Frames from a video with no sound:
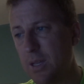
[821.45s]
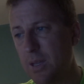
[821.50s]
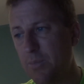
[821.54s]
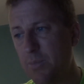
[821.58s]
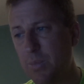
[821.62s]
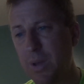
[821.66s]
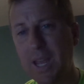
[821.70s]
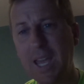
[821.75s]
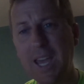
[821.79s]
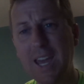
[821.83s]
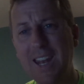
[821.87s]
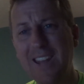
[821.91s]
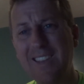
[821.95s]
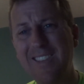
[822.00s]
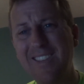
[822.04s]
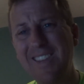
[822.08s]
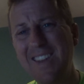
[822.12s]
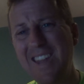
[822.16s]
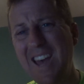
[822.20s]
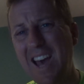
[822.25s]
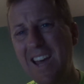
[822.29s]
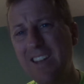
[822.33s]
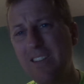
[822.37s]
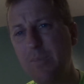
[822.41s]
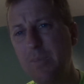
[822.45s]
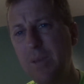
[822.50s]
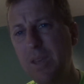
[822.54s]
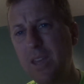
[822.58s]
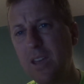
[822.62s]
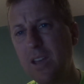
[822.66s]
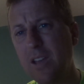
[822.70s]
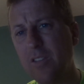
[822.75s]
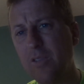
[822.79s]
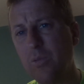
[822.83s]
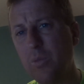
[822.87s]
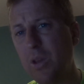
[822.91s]
But again, it's not
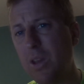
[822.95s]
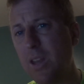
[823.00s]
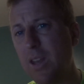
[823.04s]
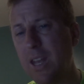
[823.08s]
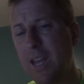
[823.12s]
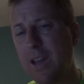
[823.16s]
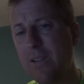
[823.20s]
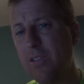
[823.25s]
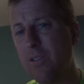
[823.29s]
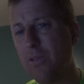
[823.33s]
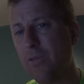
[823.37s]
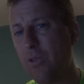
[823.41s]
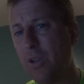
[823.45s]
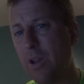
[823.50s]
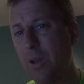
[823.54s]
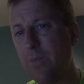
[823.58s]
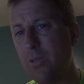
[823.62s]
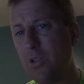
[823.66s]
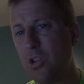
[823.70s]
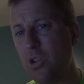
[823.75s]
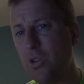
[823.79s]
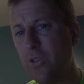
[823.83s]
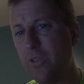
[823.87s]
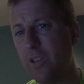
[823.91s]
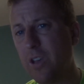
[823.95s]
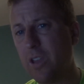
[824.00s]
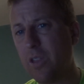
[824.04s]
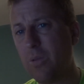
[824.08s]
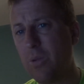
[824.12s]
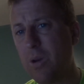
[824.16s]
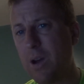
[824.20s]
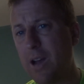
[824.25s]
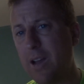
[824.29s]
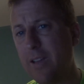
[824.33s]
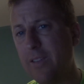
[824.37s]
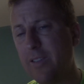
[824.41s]
because we didn't have the freedom to choose
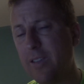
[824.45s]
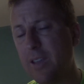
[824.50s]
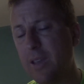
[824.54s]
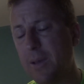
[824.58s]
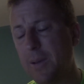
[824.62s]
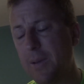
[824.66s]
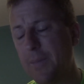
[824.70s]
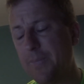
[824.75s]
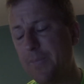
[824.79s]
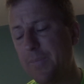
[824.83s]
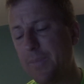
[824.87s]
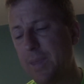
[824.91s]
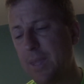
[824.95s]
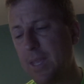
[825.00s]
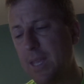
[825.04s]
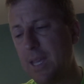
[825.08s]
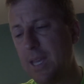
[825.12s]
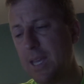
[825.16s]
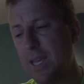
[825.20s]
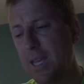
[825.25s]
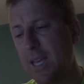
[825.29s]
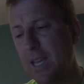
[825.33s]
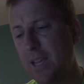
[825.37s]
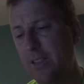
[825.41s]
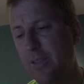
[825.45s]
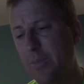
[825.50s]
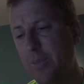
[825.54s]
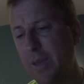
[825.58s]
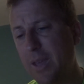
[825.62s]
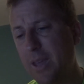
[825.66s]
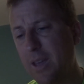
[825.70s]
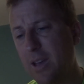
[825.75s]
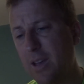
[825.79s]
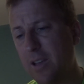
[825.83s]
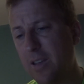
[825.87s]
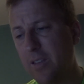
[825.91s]
otherwise. It's
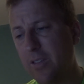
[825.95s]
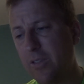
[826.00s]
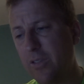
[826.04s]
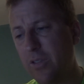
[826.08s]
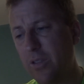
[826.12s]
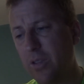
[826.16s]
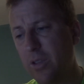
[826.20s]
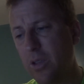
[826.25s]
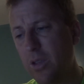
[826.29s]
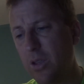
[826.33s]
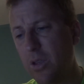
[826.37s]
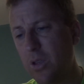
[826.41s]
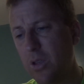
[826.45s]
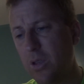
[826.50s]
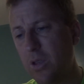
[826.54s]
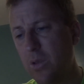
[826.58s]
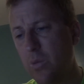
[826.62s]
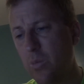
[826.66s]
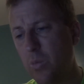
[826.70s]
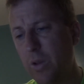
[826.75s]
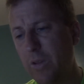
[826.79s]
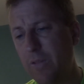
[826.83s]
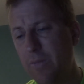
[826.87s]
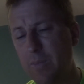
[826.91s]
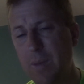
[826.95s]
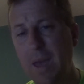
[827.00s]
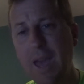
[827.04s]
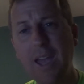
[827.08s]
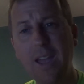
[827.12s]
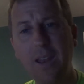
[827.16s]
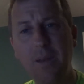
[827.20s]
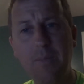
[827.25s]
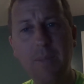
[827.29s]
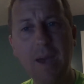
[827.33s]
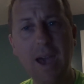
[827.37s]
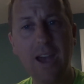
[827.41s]
because we've
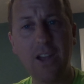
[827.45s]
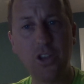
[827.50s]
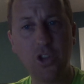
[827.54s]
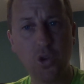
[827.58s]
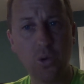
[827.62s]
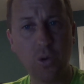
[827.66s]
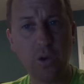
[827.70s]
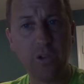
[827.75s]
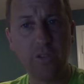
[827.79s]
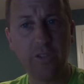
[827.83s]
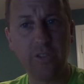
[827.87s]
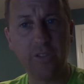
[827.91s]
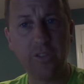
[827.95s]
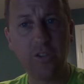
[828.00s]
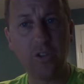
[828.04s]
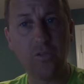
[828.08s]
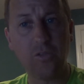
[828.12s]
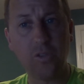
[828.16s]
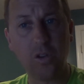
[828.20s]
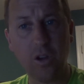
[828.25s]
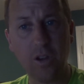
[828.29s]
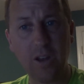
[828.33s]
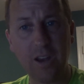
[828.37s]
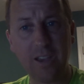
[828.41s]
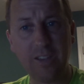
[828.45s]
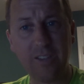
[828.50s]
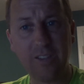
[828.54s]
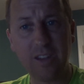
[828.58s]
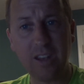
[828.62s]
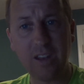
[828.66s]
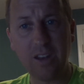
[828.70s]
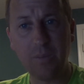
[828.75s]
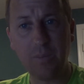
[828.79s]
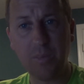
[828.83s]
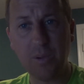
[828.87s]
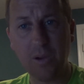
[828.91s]
made bad choices over an
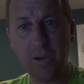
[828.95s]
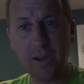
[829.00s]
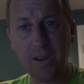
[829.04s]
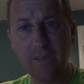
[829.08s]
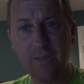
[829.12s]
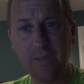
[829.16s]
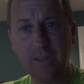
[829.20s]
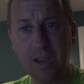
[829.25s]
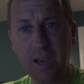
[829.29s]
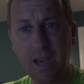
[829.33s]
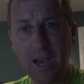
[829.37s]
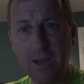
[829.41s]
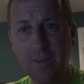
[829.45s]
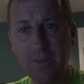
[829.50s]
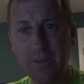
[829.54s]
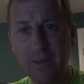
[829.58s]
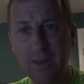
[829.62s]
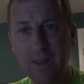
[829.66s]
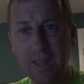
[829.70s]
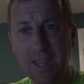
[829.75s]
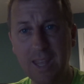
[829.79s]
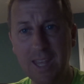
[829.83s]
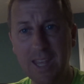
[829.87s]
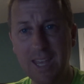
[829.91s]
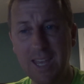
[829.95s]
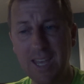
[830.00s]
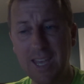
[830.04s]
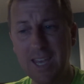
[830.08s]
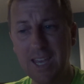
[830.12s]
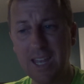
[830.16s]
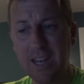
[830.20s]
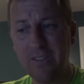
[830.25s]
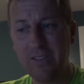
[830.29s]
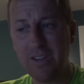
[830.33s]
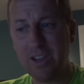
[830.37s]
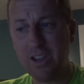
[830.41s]
extended period of time, and,
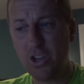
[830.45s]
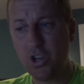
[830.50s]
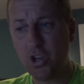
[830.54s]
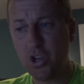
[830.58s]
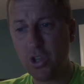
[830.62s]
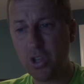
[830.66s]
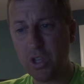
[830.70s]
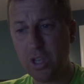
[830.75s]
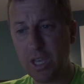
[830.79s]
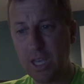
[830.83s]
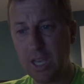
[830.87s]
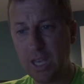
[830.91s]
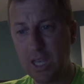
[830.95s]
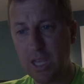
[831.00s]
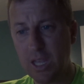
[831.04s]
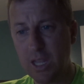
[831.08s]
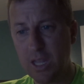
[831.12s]
and eventually